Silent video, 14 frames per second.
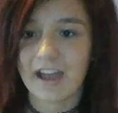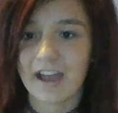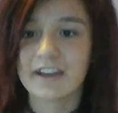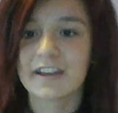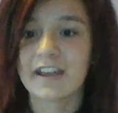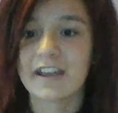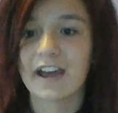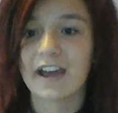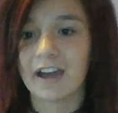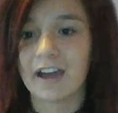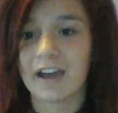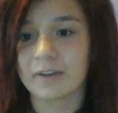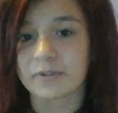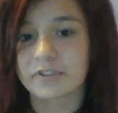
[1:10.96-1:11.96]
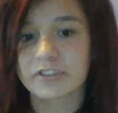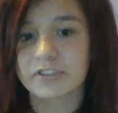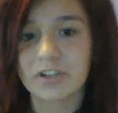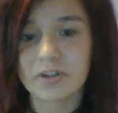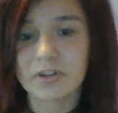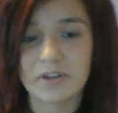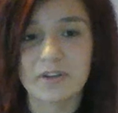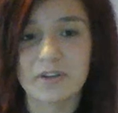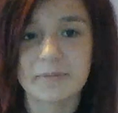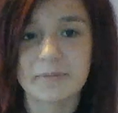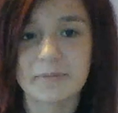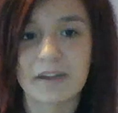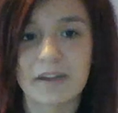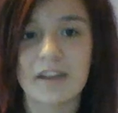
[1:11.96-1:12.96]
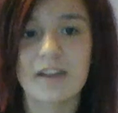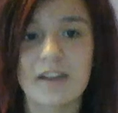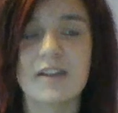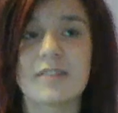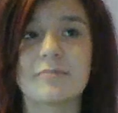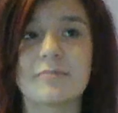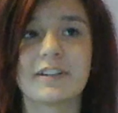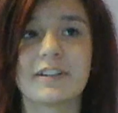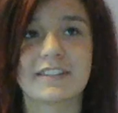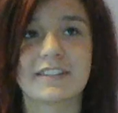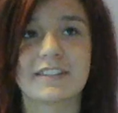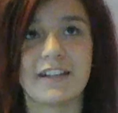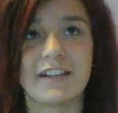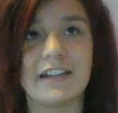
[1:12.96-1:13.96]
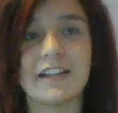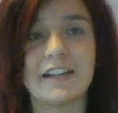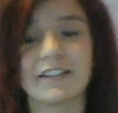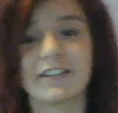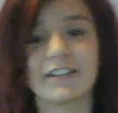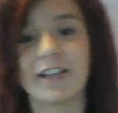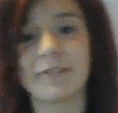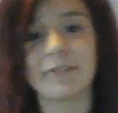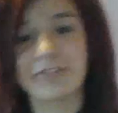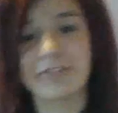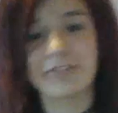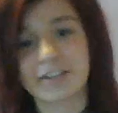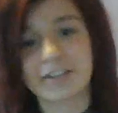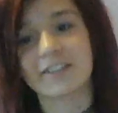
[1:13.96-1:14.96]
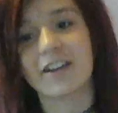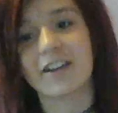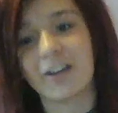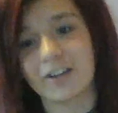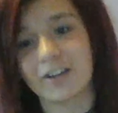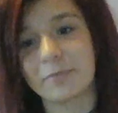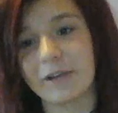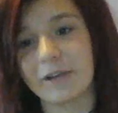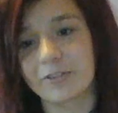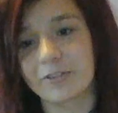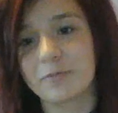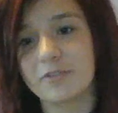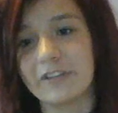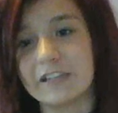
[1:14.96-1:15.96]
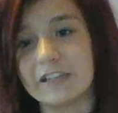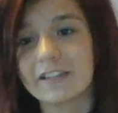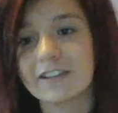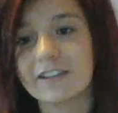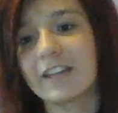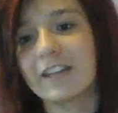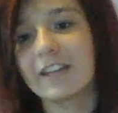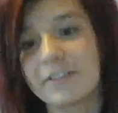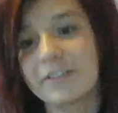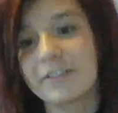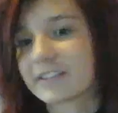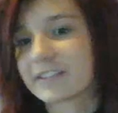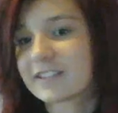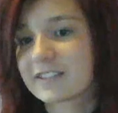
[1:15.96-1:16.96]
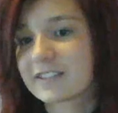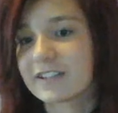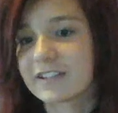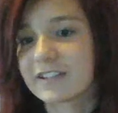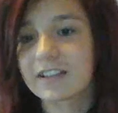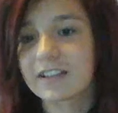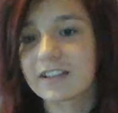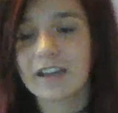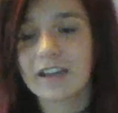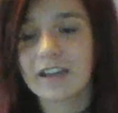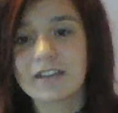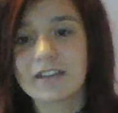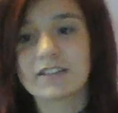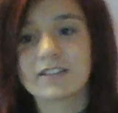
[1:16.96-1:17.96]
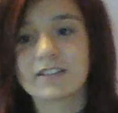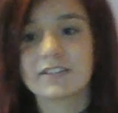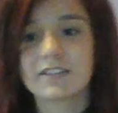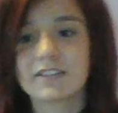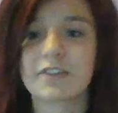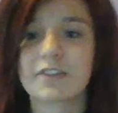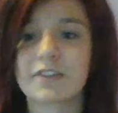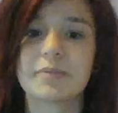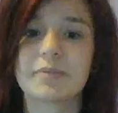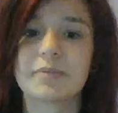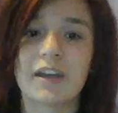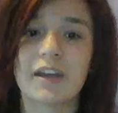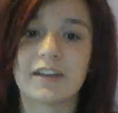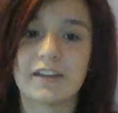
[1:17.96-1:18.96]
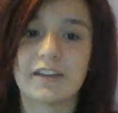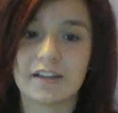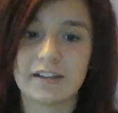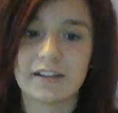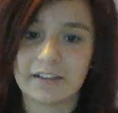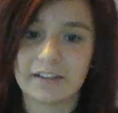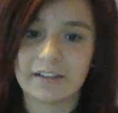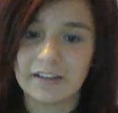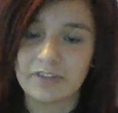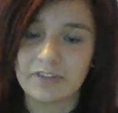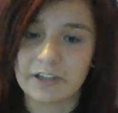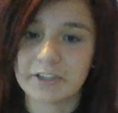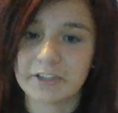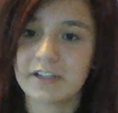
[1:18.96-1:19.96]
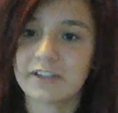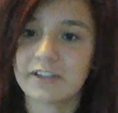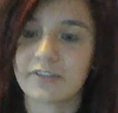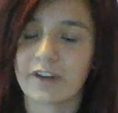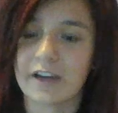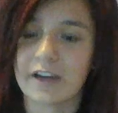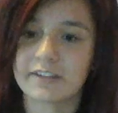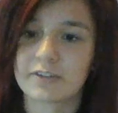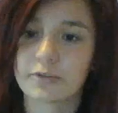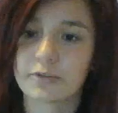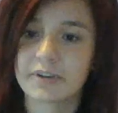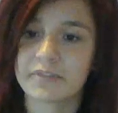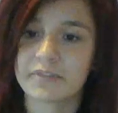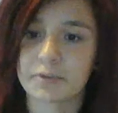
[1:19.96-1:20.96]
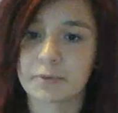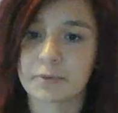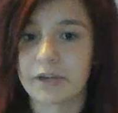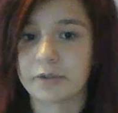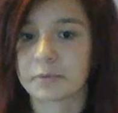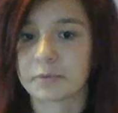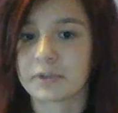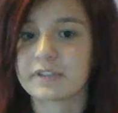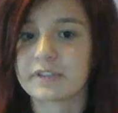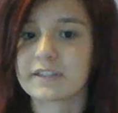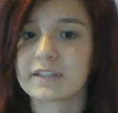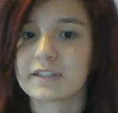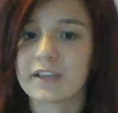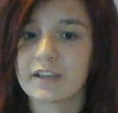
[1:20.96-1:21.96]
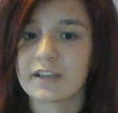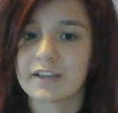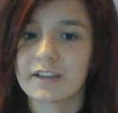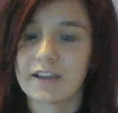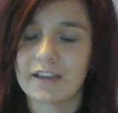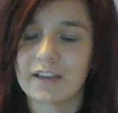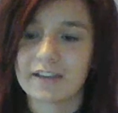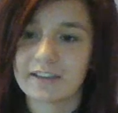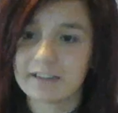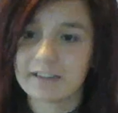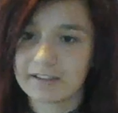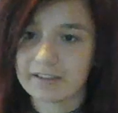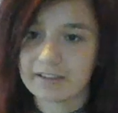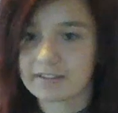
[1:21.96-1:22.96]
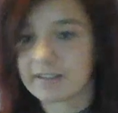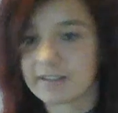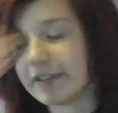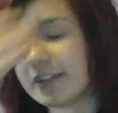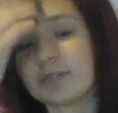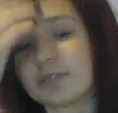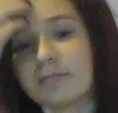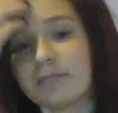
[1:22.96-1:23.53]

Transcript: and I will show you, but it's like, let me first talk about the movie, then you get to see it. So, in Wretched and Divine, Story of the Wild Ones, it's like,